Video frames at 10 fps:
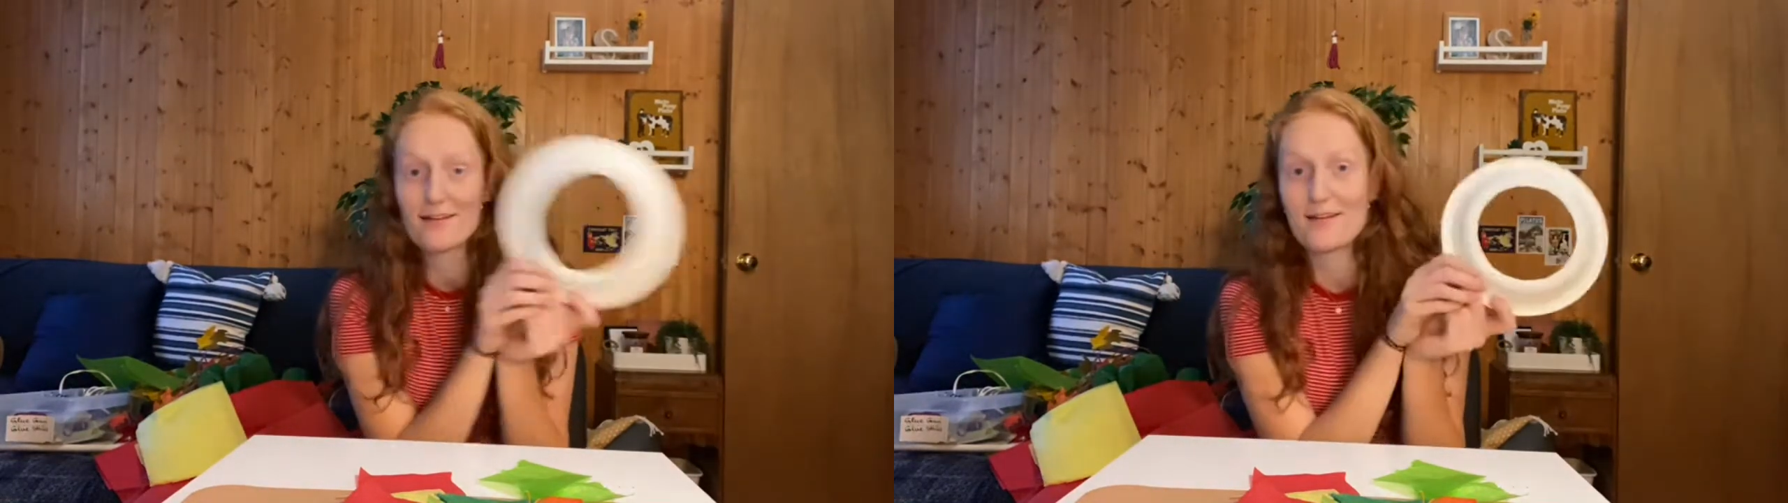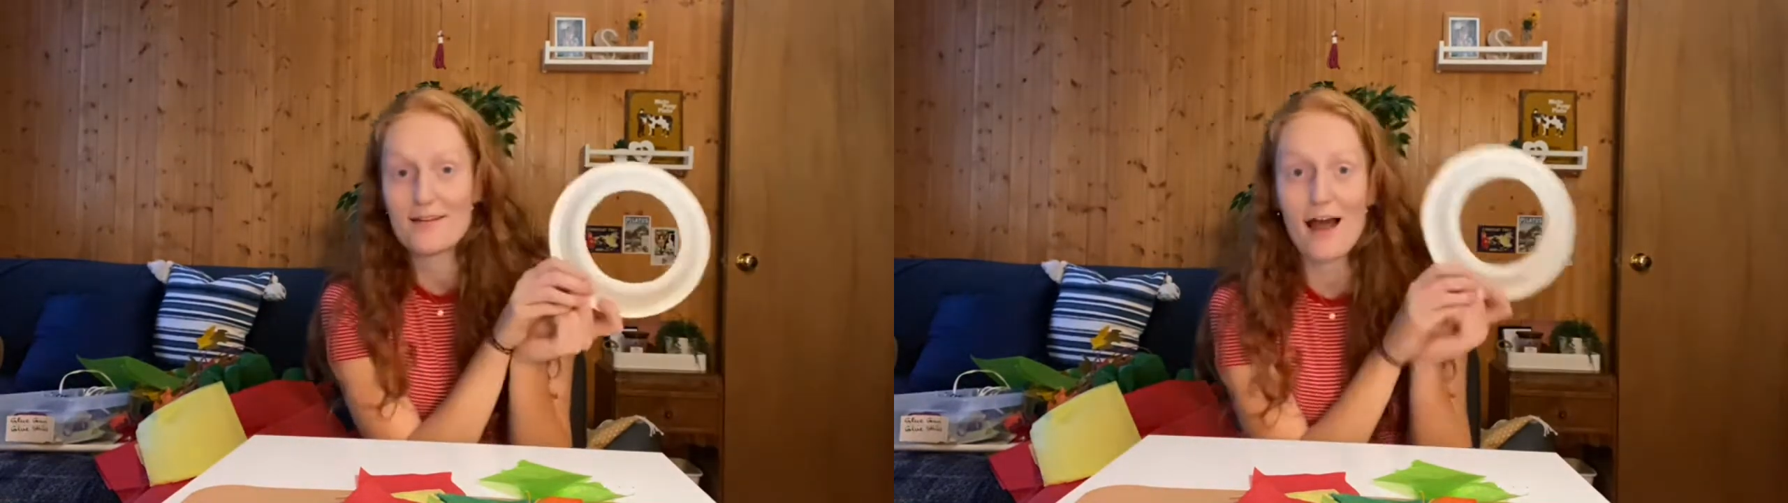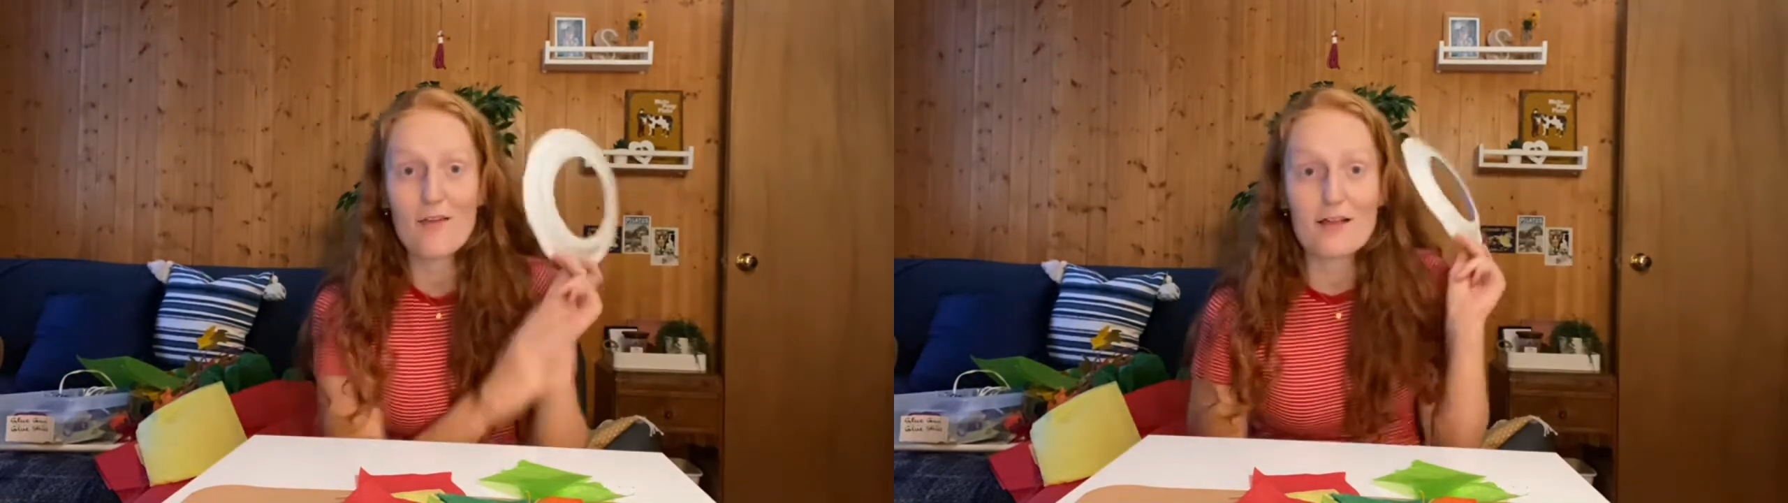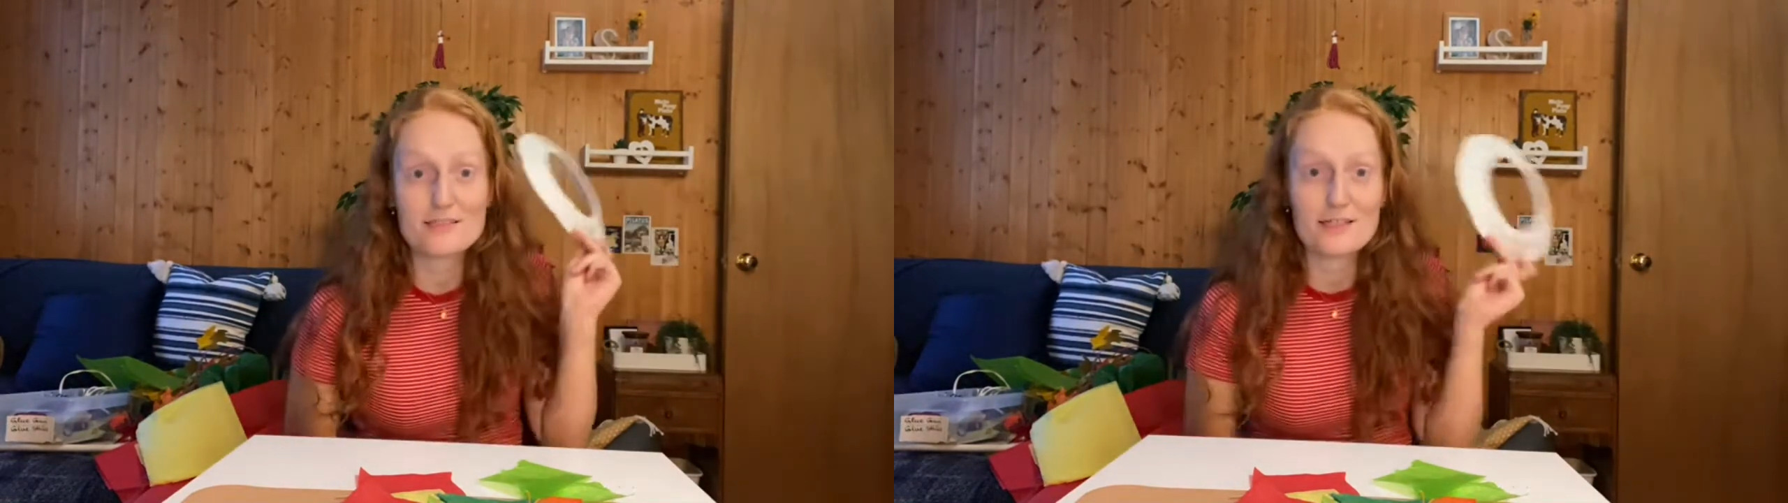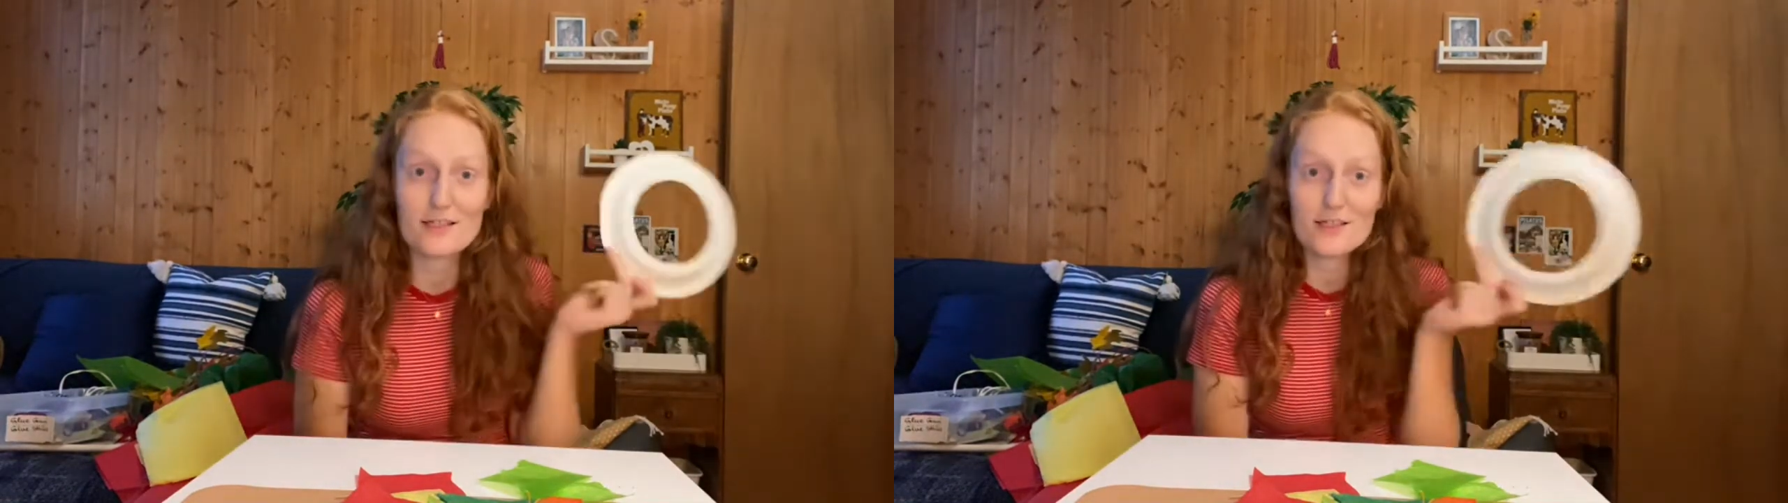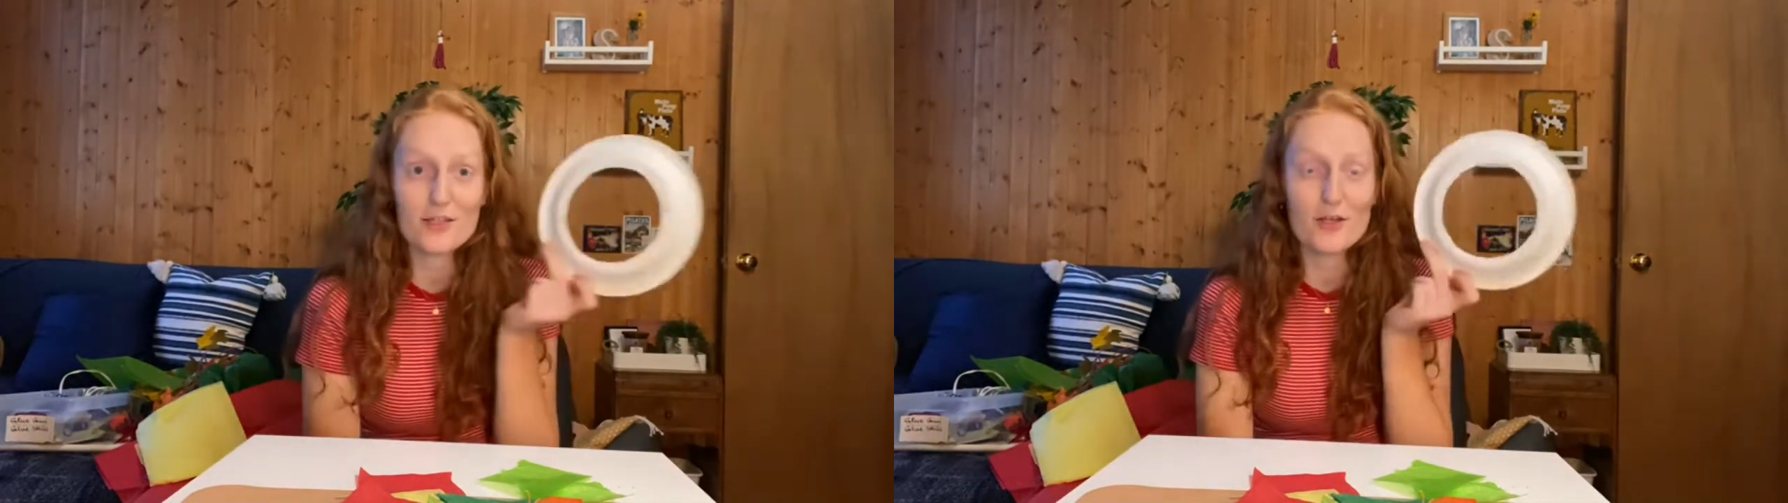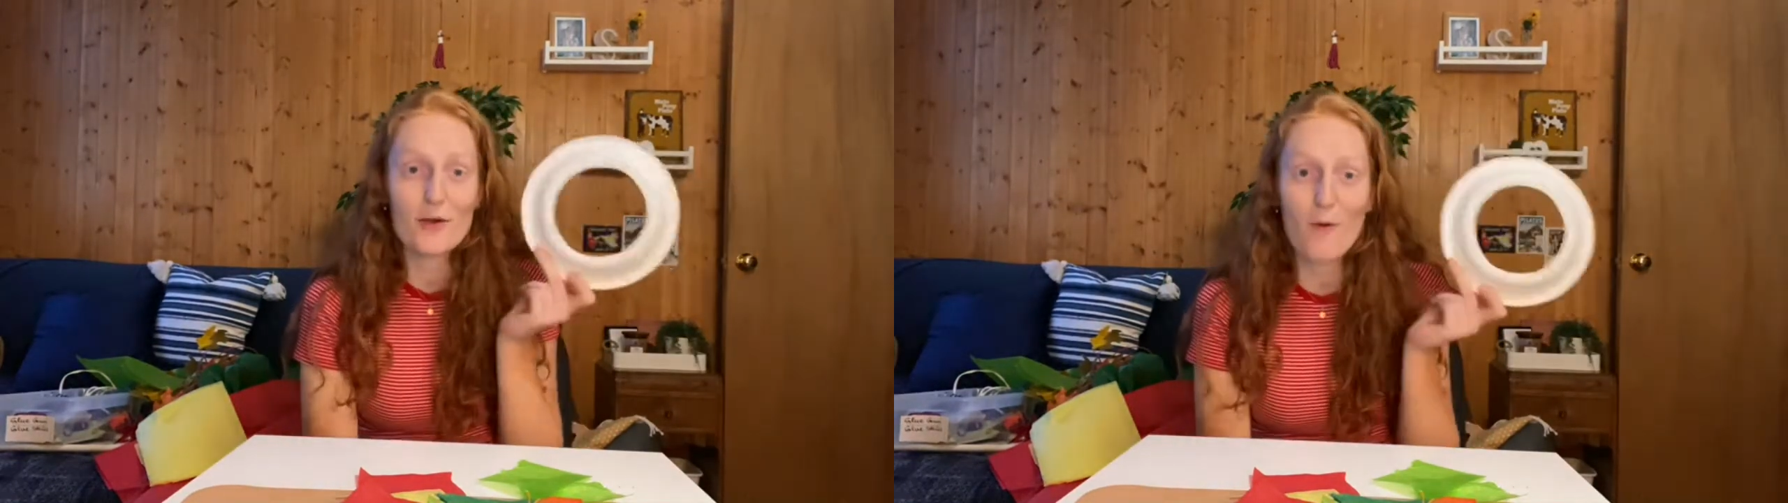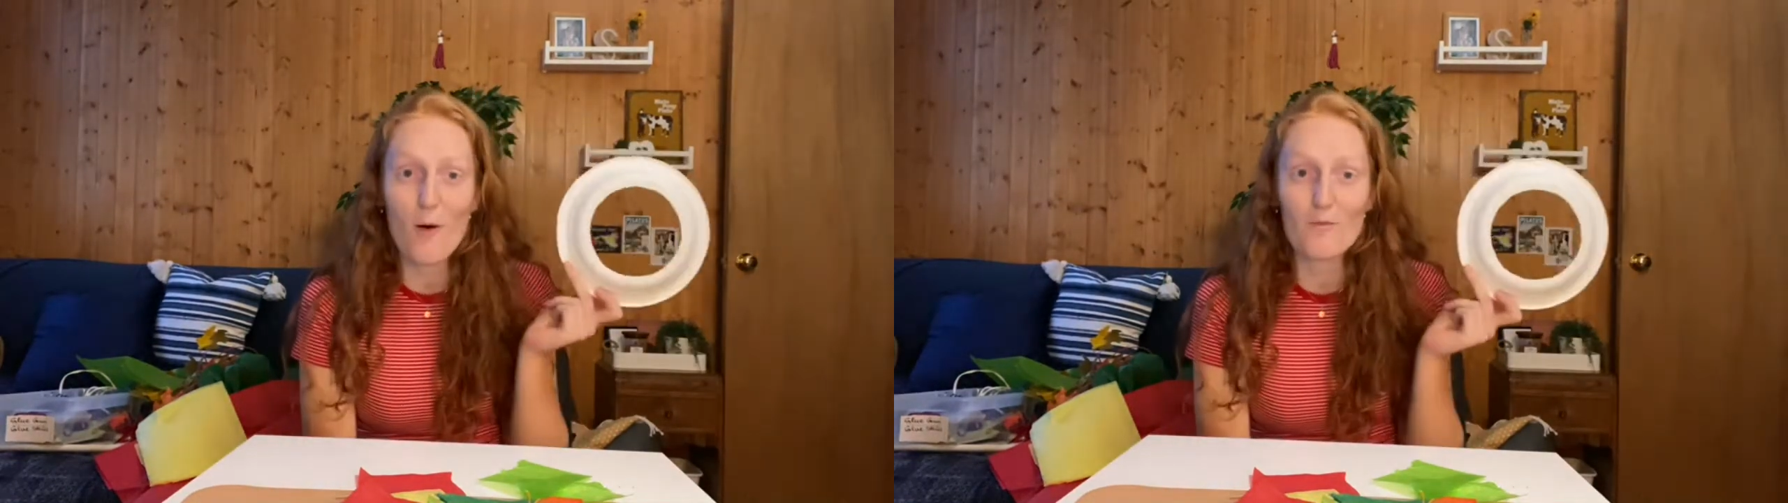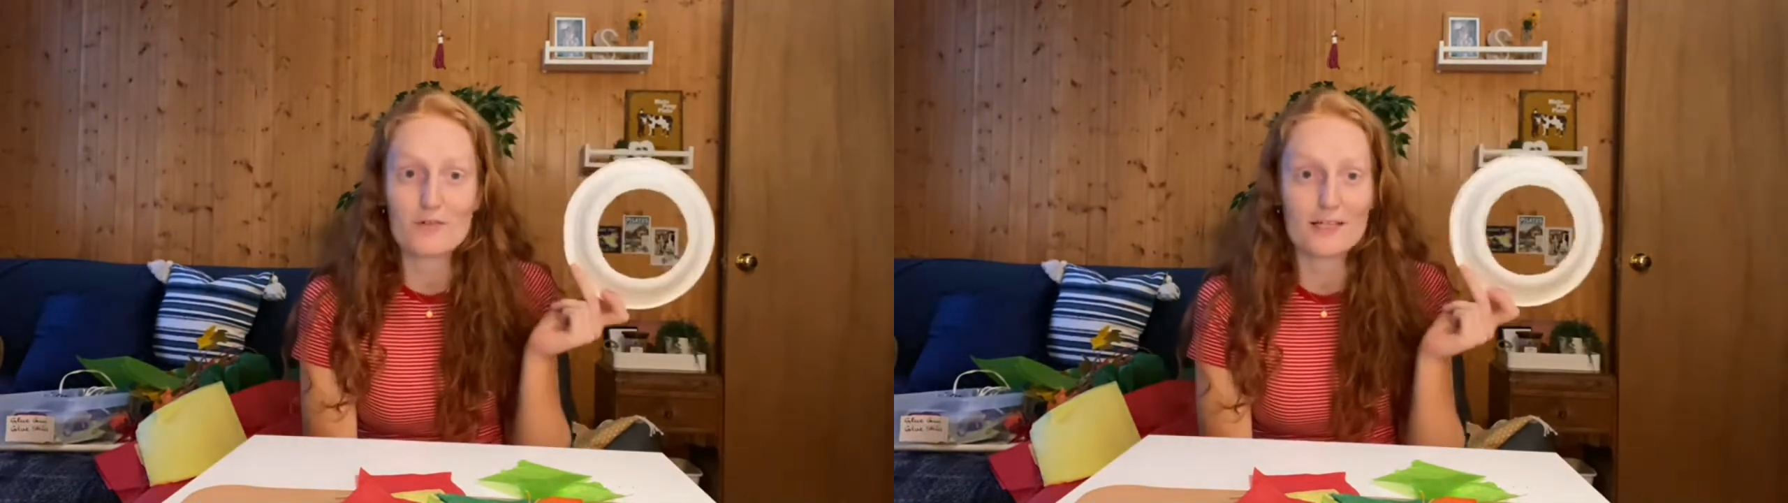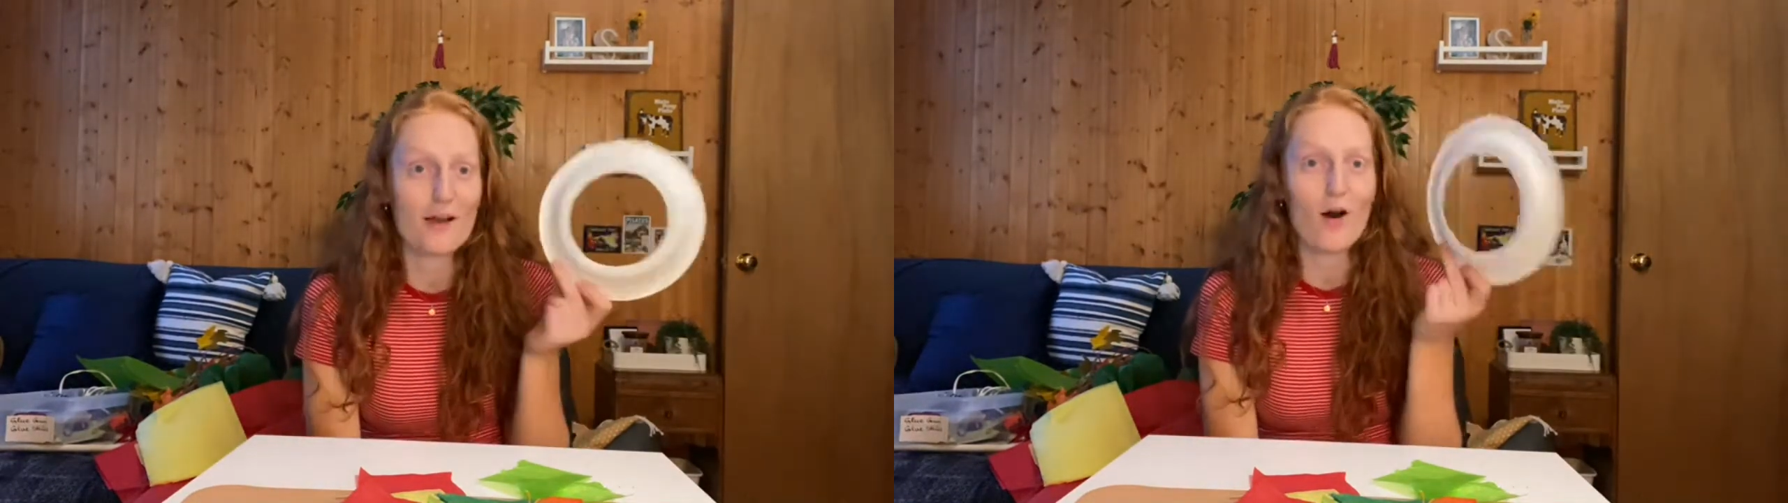now that you hopefully